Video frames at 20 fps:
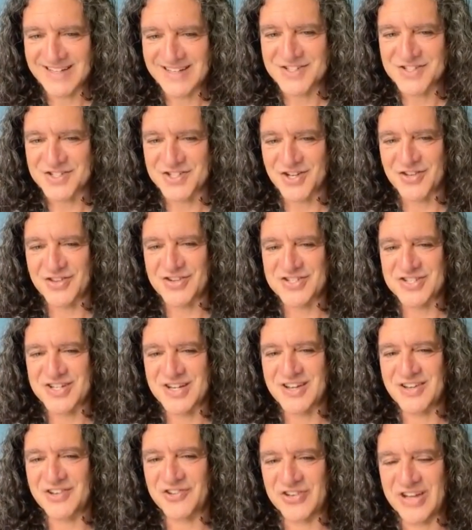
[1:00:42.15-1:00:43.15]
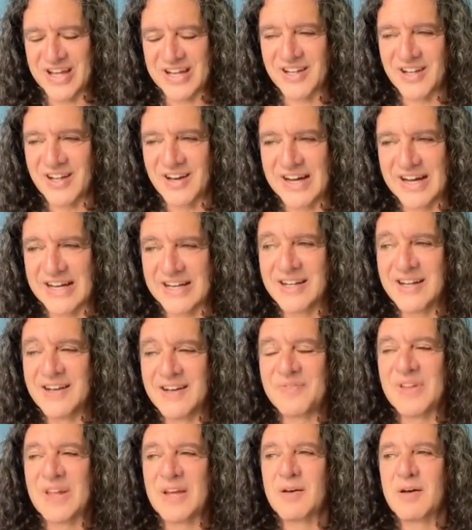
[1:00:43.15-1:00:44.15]
So no. there's a, a, Zen line
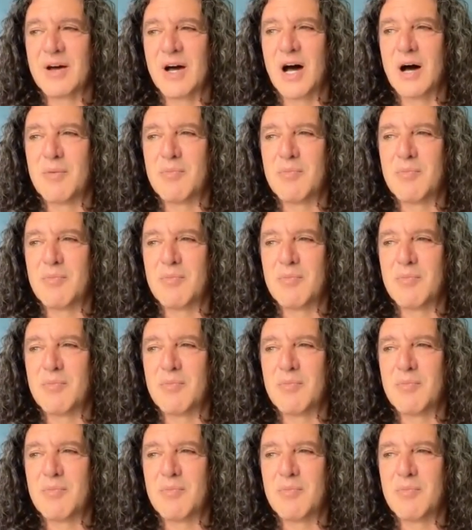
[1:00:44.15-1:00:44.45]
uh,